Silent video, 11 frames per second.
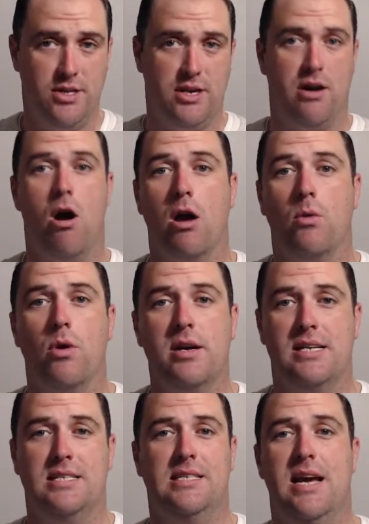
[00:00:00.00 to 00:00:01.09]
to their
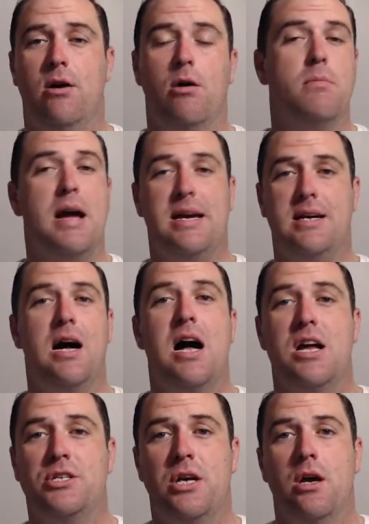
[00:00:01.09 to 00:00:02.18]
artwork and say, "Oh my
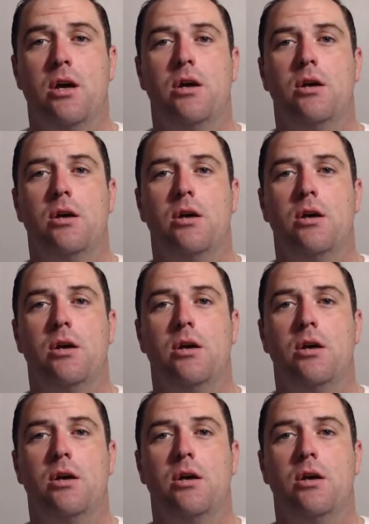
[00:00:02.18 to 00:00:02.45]
gosh,